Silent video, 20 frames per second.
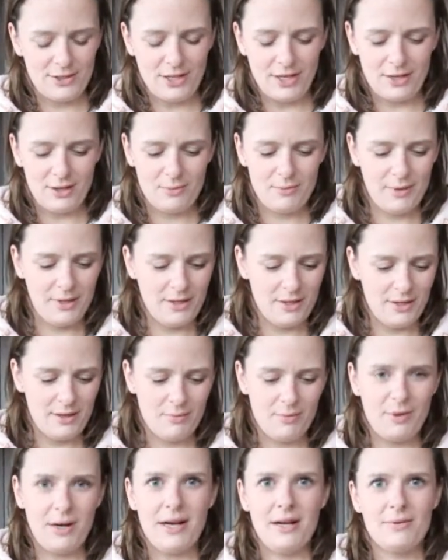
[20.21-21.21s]
cheddar beer
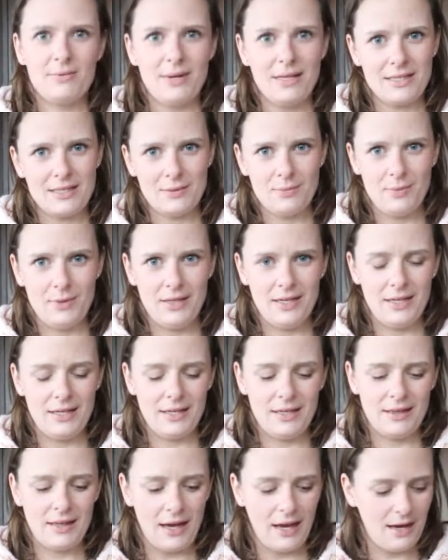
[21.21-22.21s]
bread
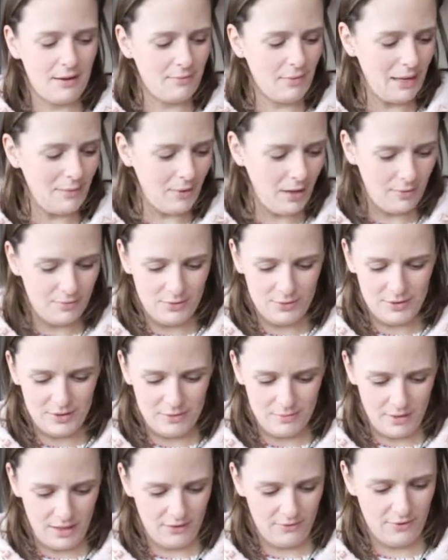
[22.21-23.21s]
recipe that my mom used
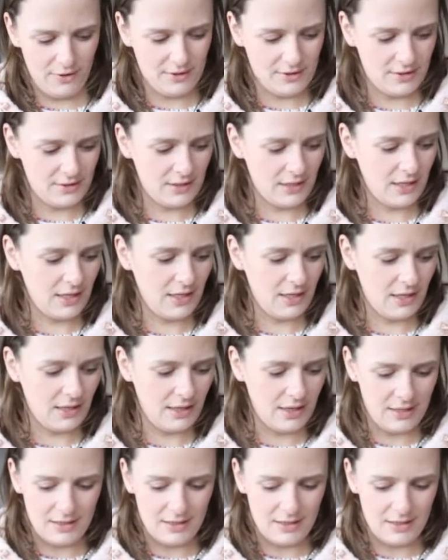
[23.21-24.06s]
to make for us as a kid,